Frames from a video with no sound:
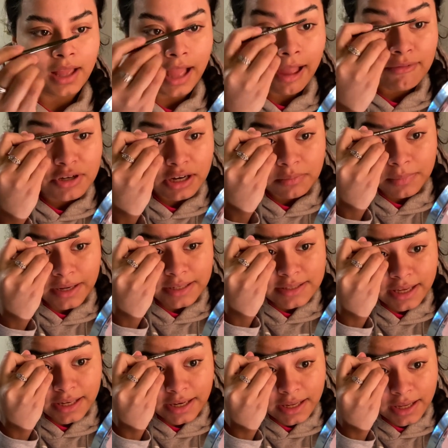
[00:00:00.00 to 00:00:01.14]
I've tried
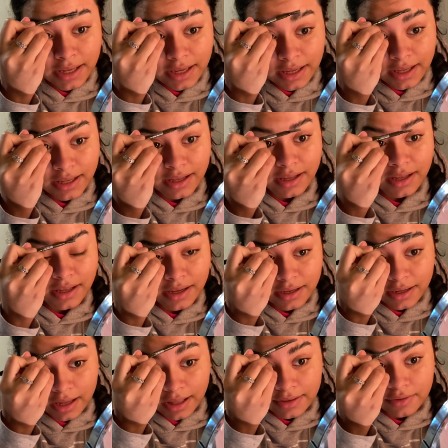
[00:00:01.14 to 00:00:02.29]
meditating.
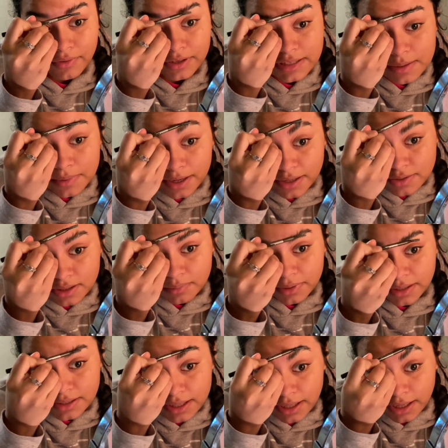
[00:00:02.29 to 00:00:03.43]
The first time that I tried
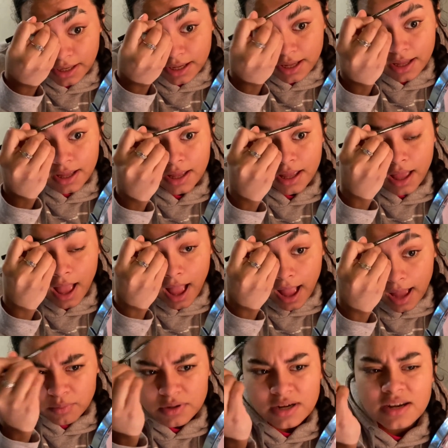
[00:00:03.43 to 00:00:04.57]
meditating, I
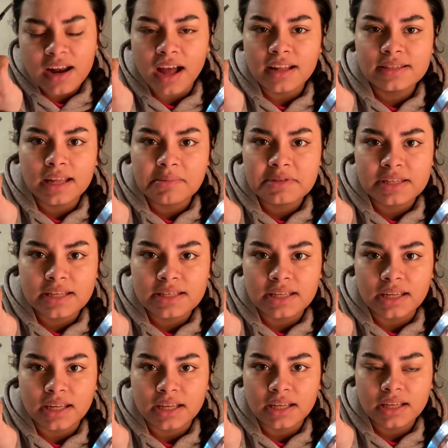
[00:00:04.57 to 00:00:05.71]
would not stop
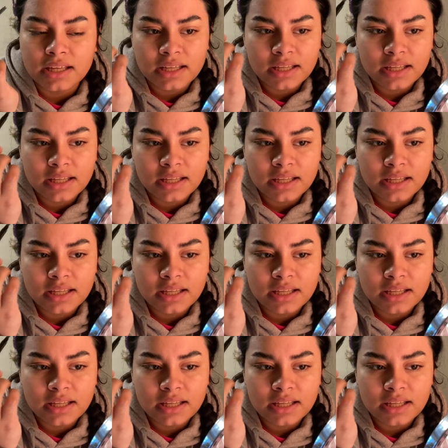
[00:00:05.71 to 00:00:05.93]
sneezing.